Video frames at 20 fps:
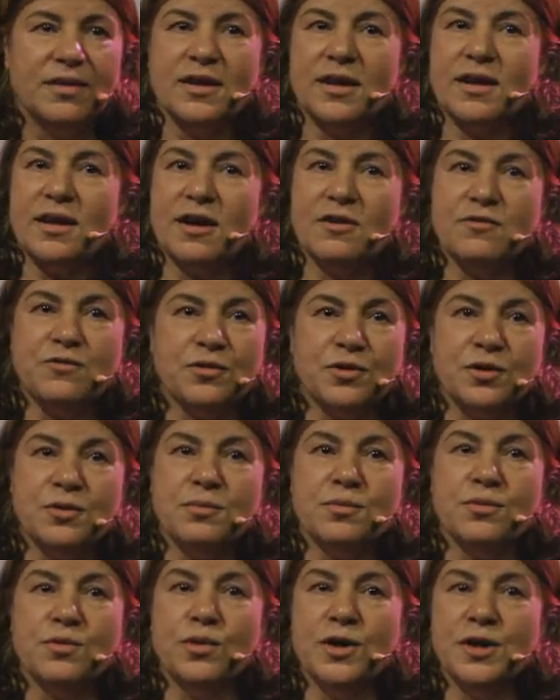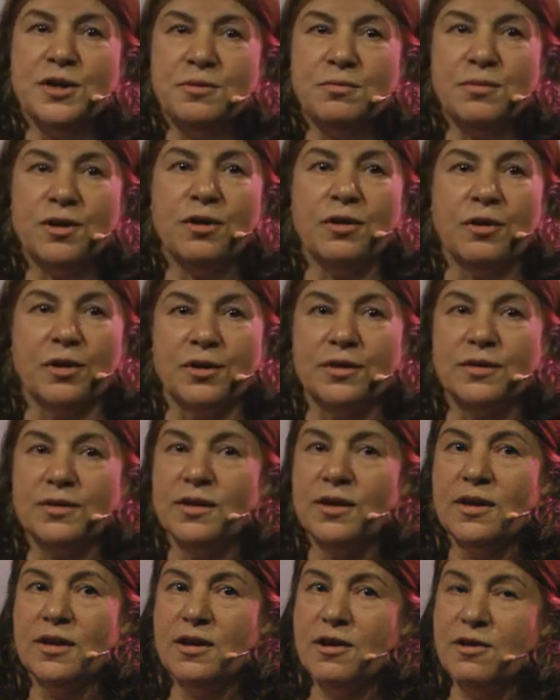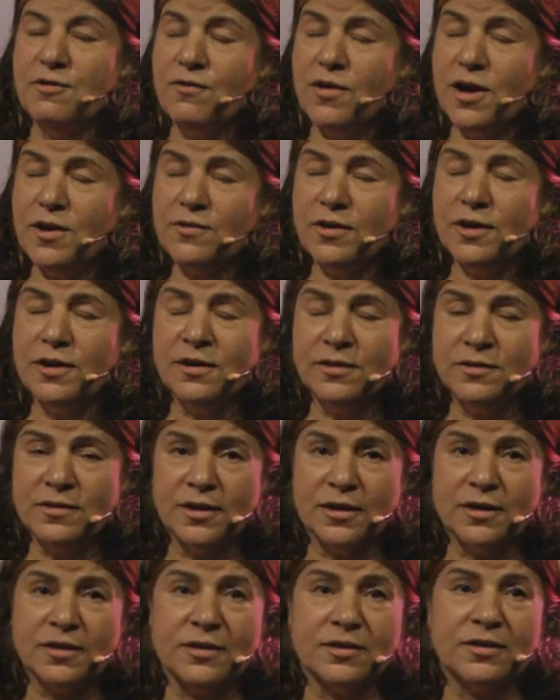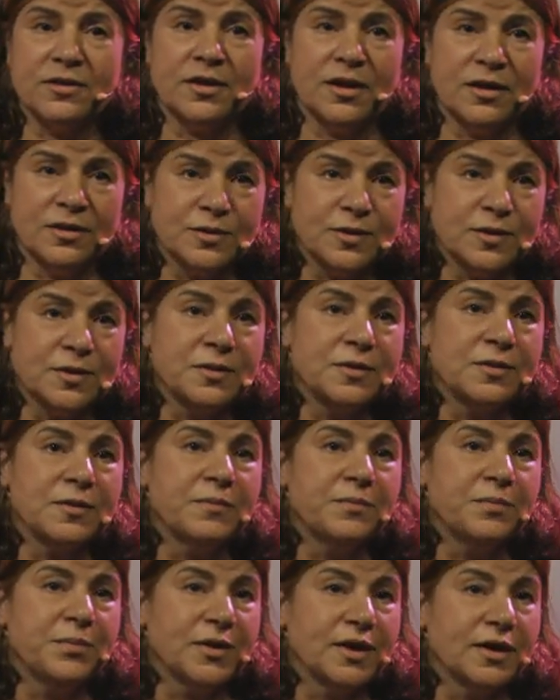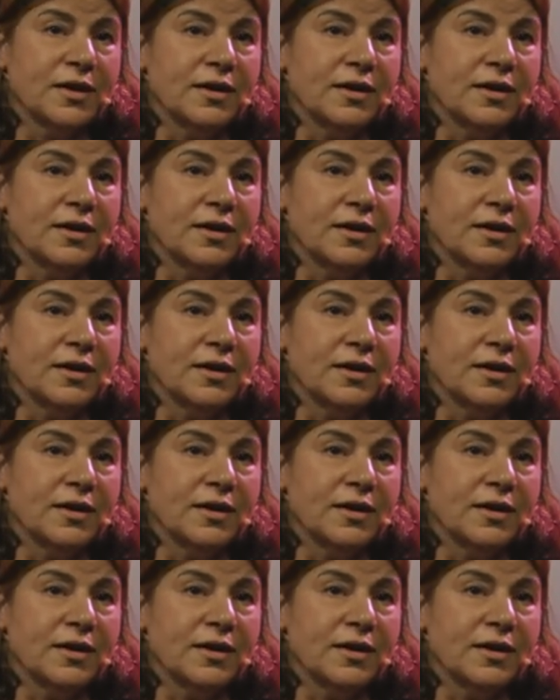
There are from 1,500,000